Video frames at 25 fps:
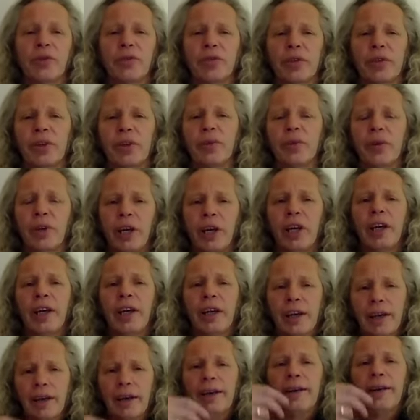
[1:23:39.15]
So
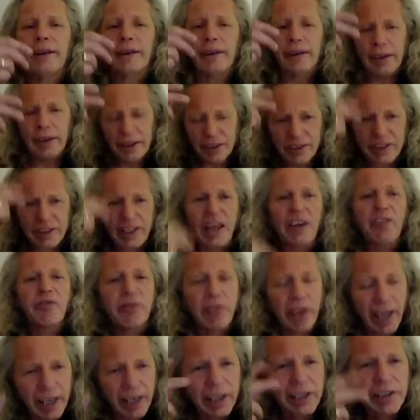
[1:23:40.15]
it's that
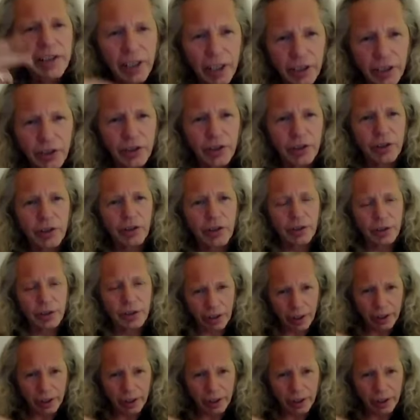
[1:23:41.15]
validation.